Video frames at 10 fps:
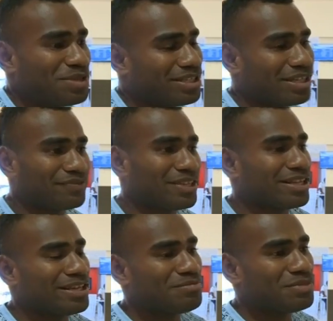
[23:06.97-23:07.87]
and after the
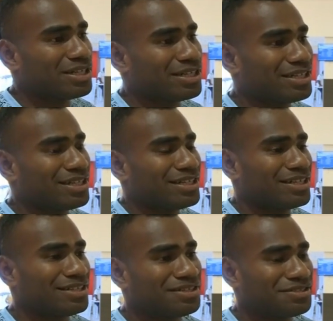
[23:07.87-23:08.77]
game,
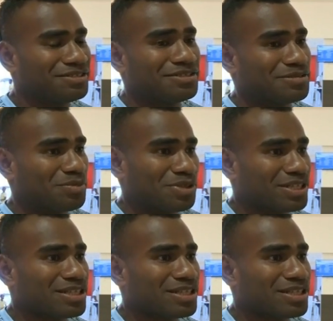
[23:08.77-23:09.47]
they still support